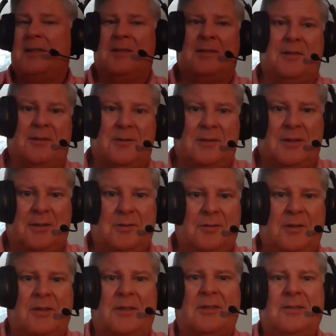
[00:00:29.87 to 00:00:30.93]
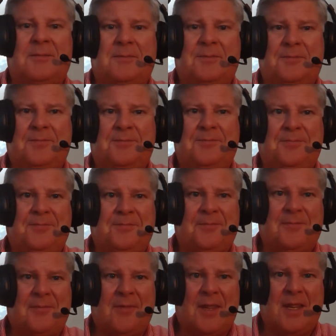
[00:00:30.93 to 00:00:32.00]
Oh, I don't care.
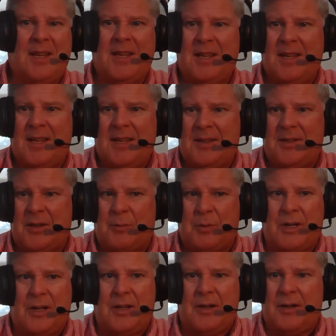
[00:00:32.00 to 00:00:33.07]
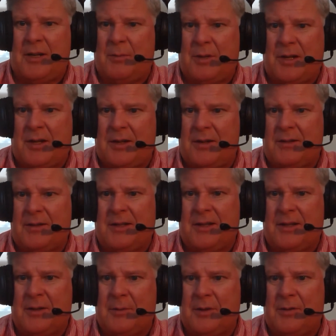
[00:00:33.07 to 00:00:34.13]
Is everybody there? Anybody there? Can you
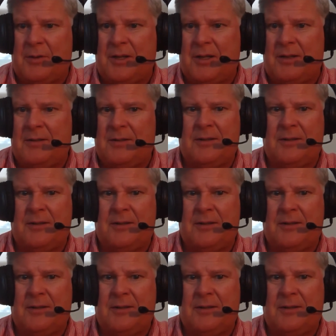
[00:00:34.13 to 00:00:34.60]
hear me okay?